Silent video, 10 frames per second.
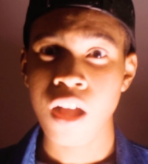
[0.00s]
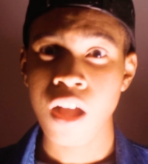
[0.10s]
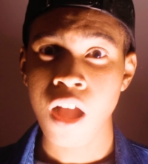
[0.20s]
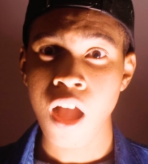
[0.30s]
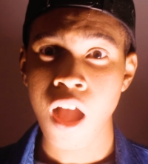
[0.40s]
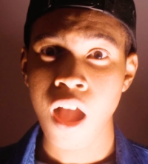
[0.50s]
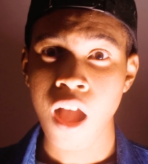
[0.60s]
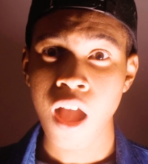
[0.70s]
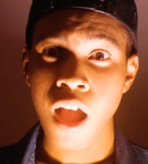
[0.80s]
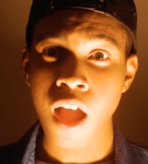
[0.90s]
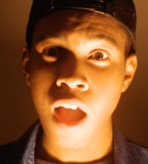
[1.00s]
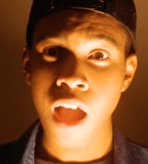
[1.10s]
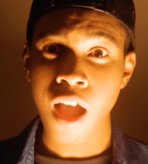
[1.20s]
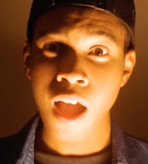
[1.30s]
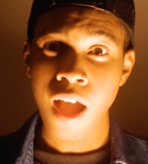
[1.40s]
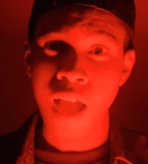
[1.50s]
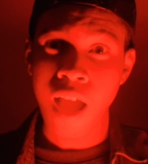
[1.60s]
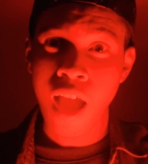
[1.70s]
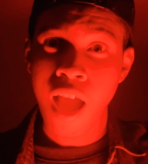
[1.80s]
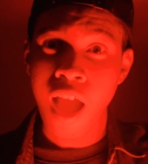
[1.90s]

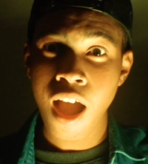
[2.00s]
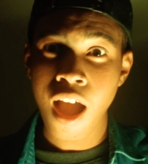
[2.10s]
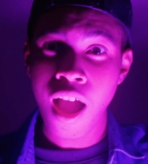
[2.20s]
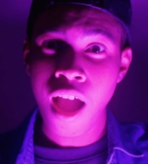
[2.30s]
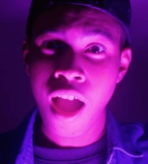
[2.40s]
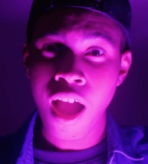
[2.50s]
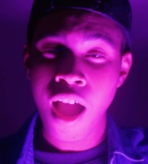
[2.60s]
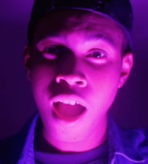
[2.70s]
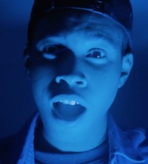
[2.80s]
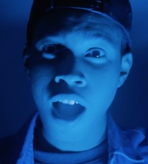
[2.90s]
Nothing is said.